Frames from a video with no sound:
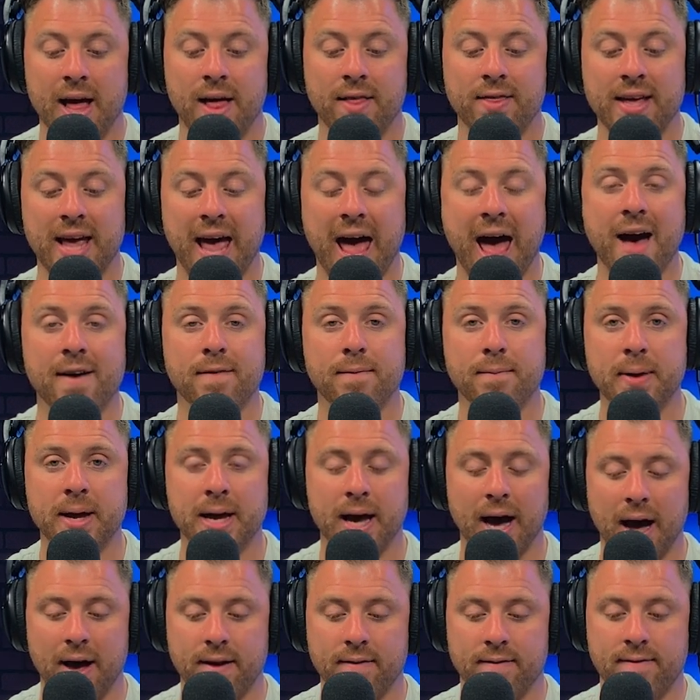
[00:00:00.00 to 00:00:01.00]
The
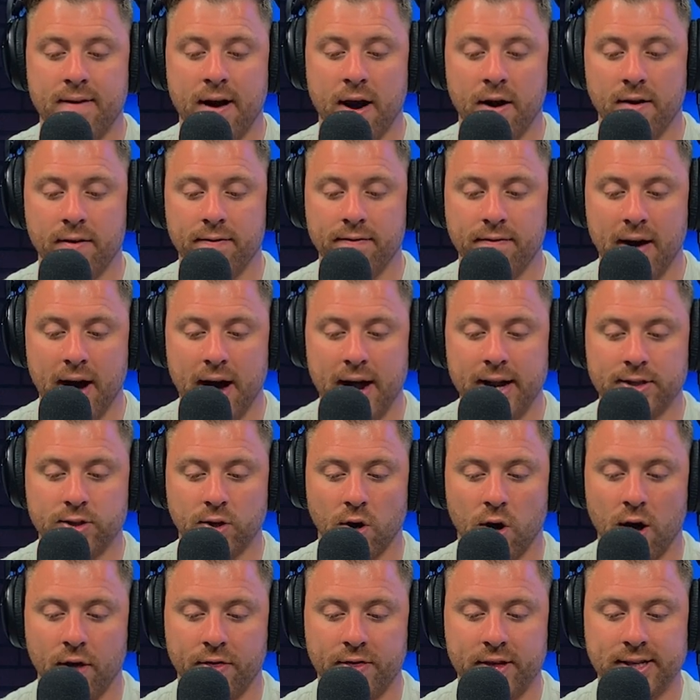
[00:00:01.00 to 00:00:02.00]
FBI verified its
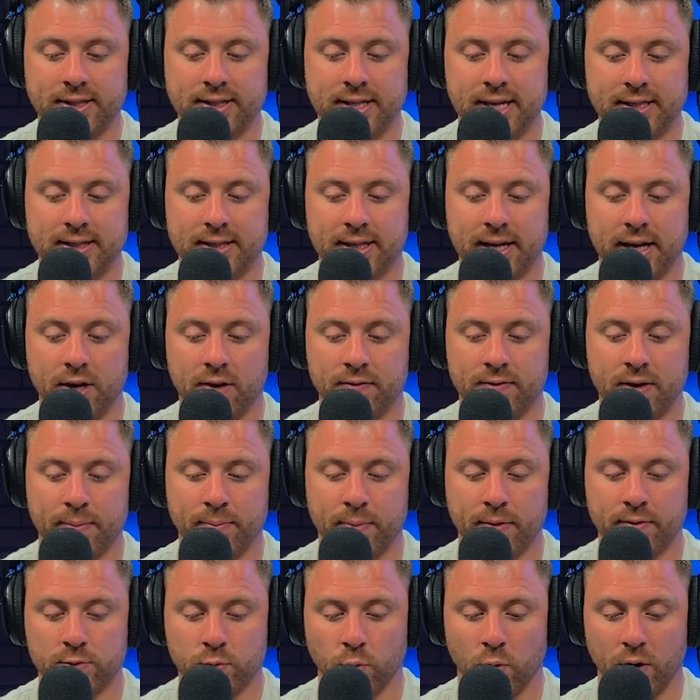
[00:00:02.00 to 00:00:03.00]
authenticity in
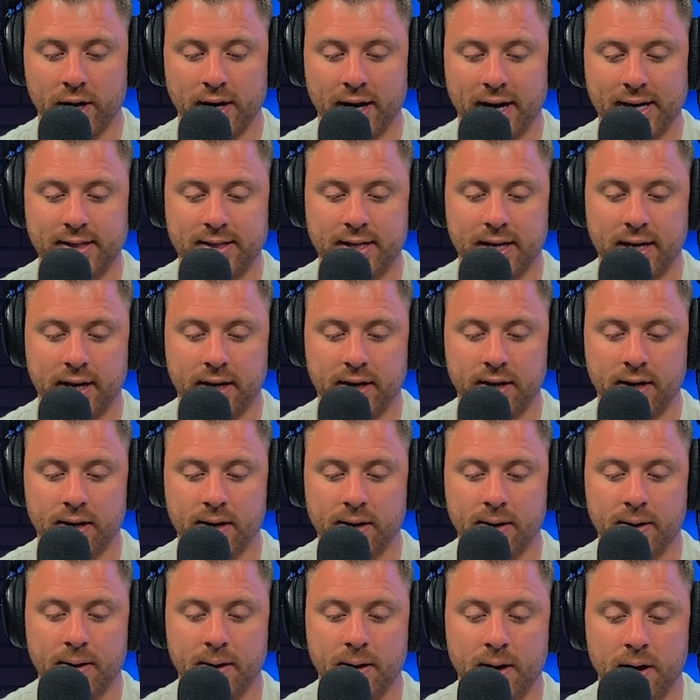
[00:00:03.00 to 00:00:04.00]
November of 2019,
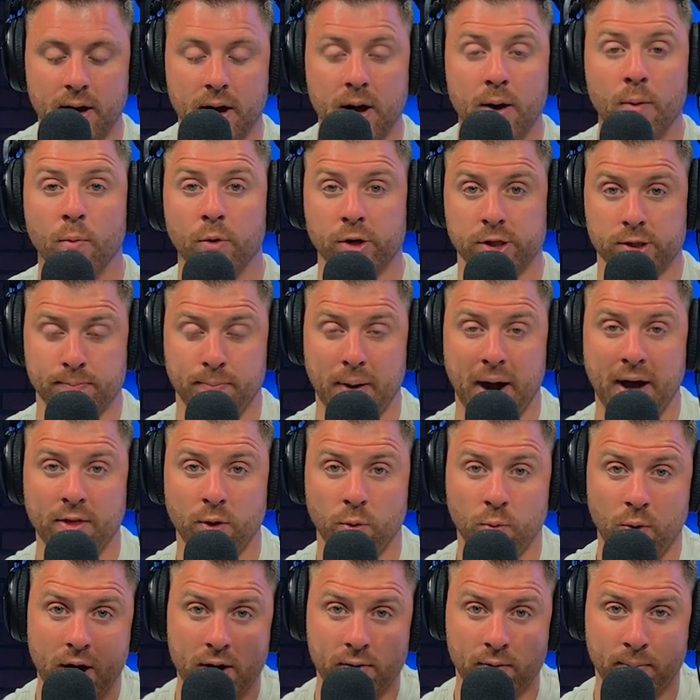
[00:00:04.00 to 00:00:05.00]
which, by the
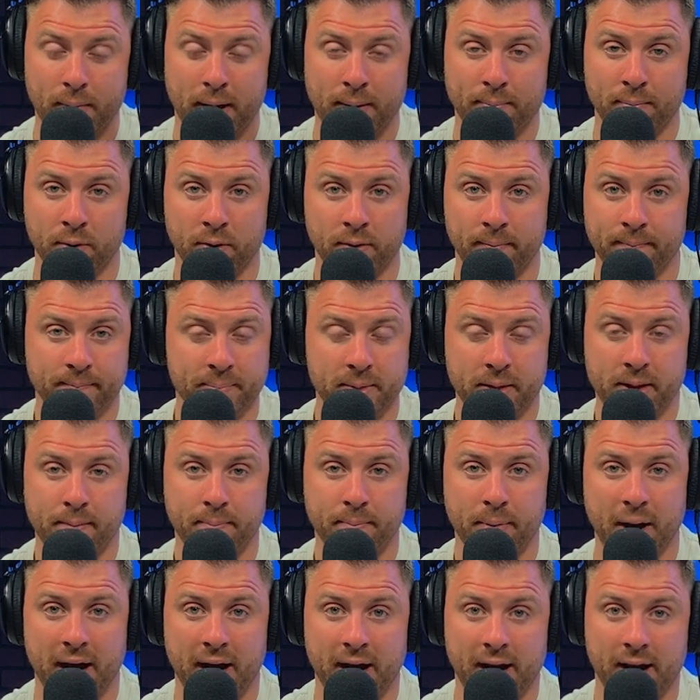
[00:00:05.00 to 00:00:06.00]
way, remember,
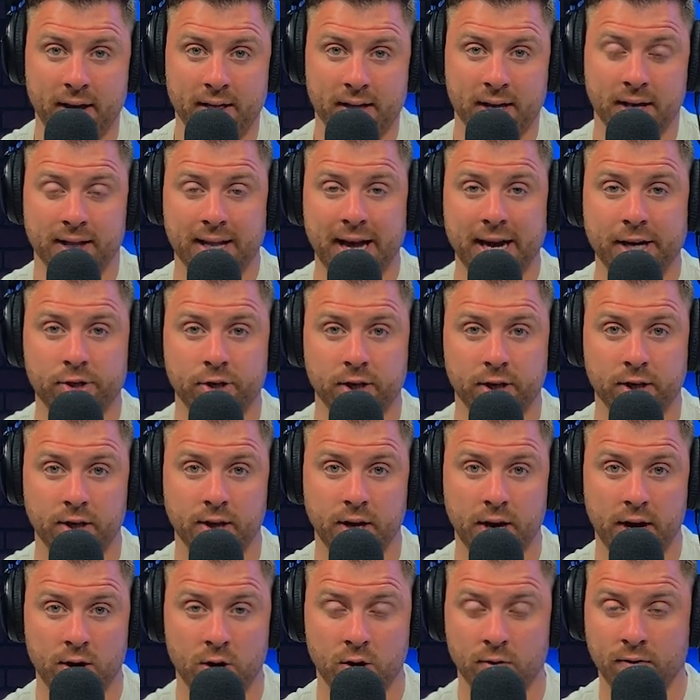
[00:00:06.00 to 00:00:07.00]
by the election
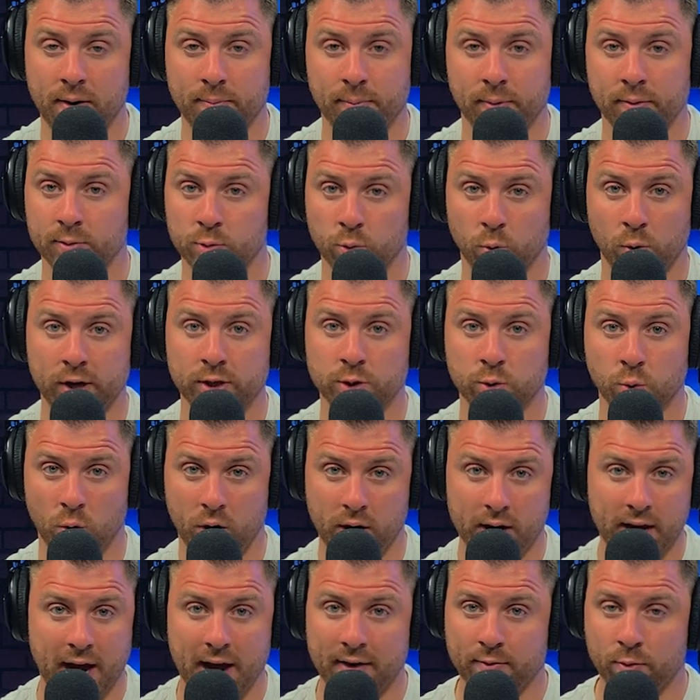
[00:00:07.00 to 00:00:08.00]
in November of
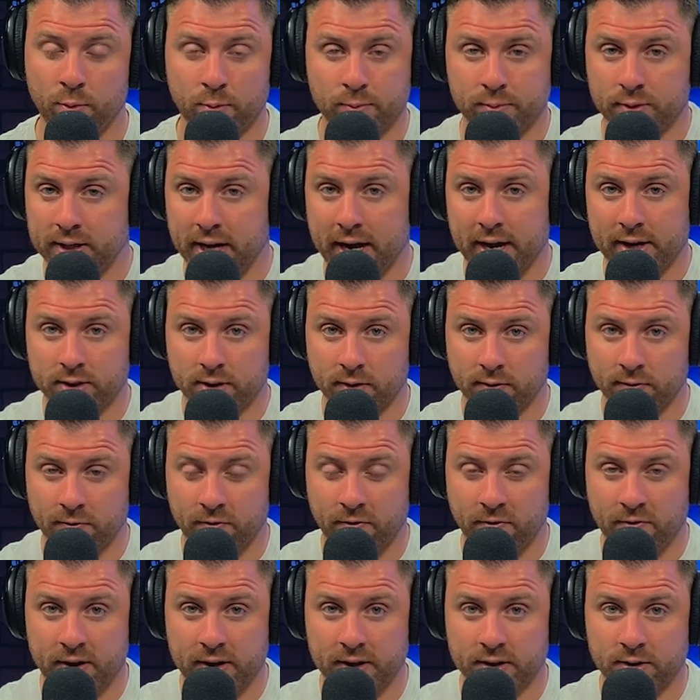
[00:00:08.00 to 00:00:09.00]
2020, everyone was saying
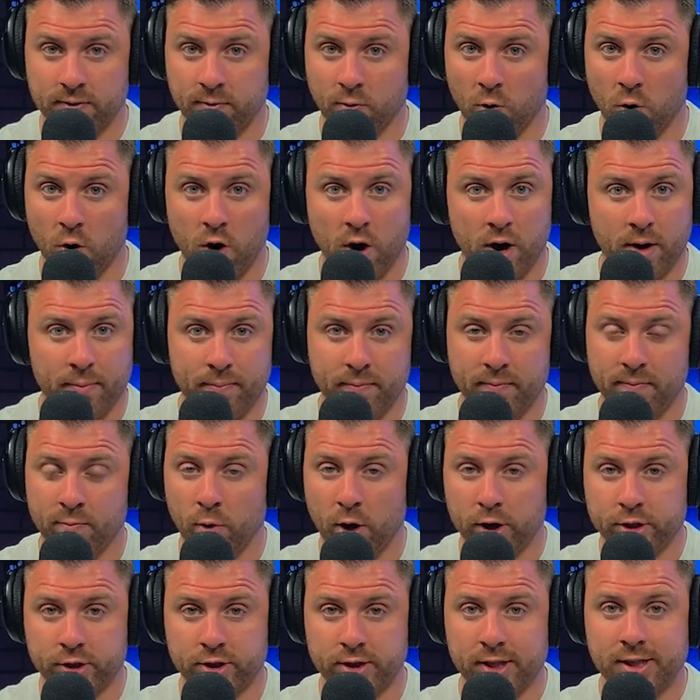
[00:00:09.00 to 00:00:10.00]
it's fraud,
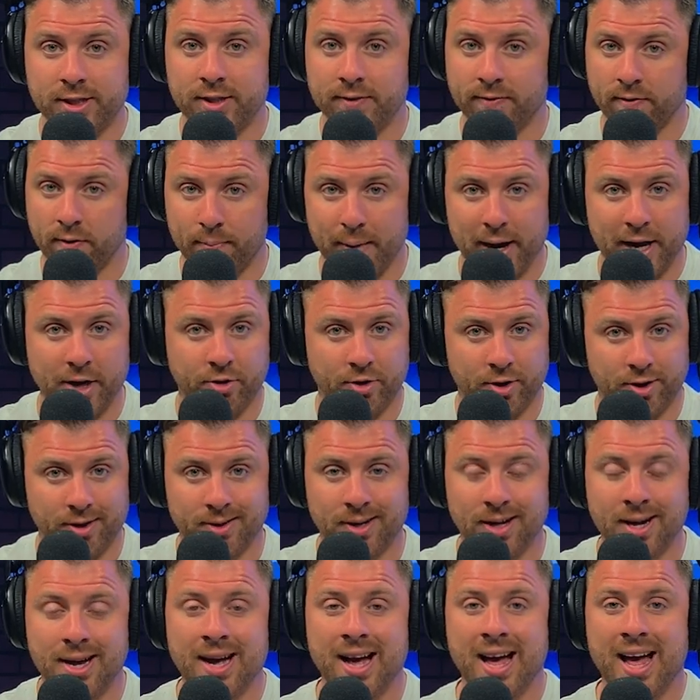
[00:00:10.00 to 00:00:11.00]
Russian disinformation.
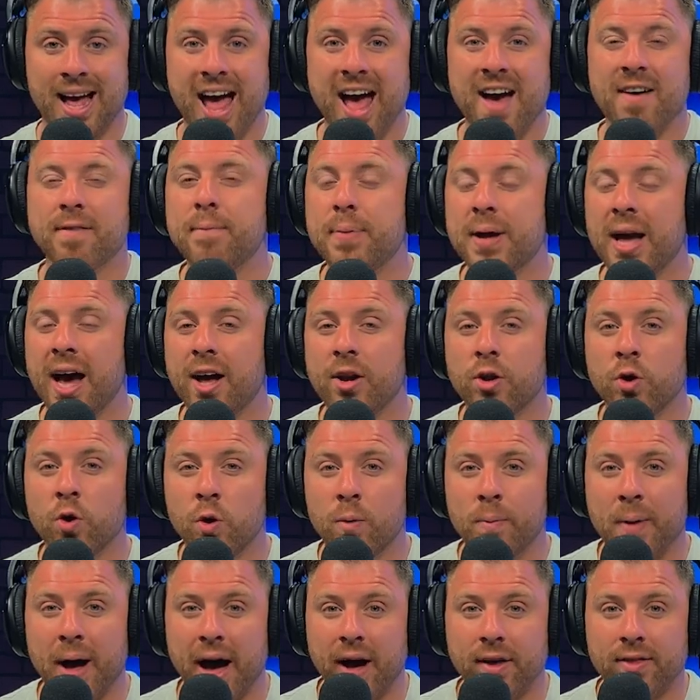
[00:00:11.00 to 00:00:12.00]
FBI knew
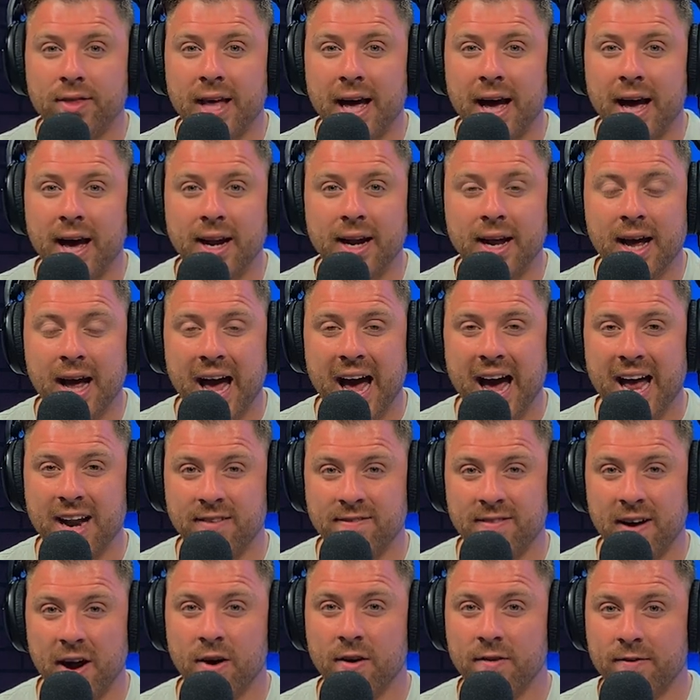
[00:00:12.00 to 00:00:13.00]
about that and
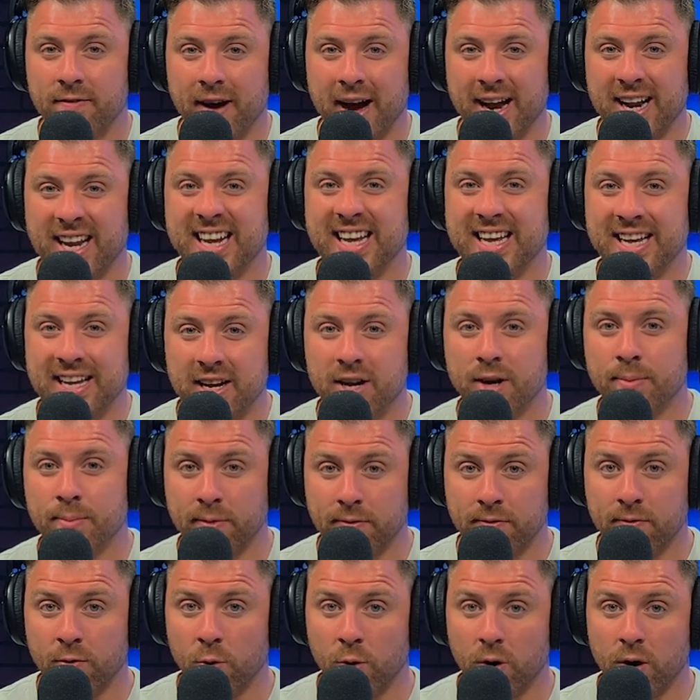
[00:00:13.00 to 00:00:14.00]
verified it a year
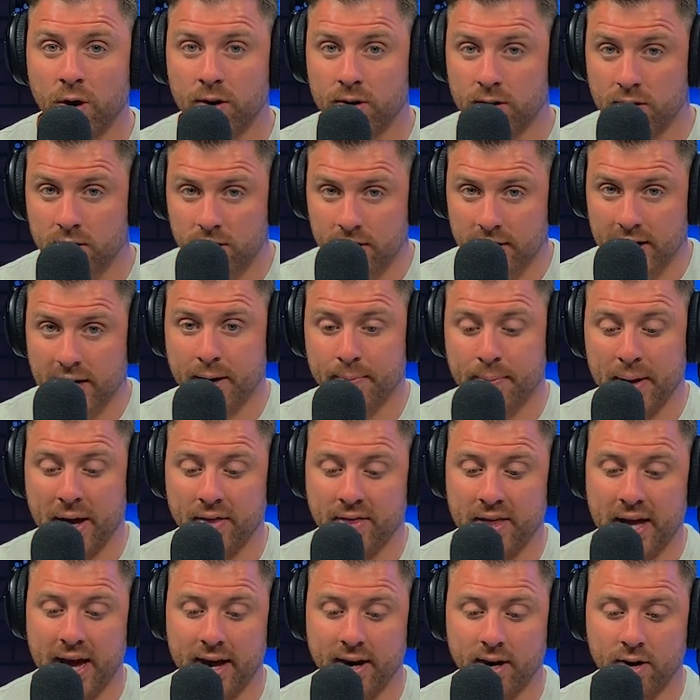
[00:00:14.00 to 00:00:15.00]
before. Think about
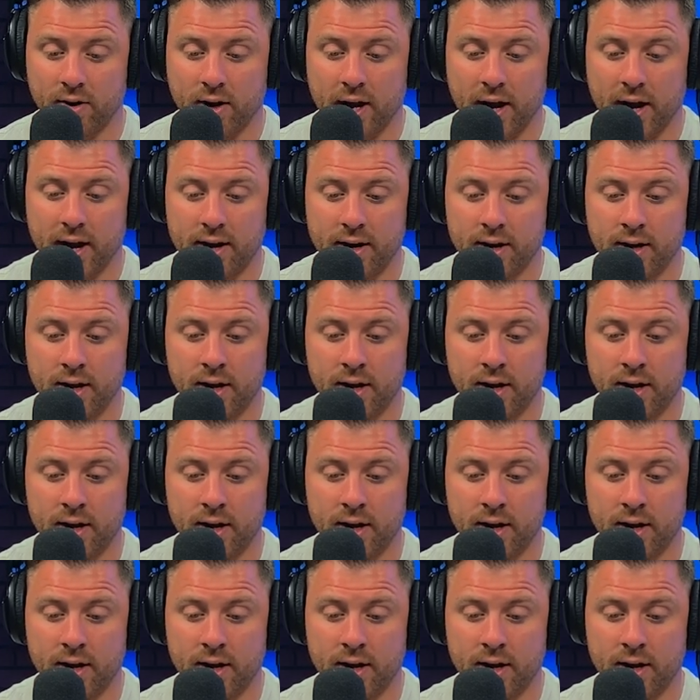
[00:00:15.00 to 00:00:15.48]
that, okay?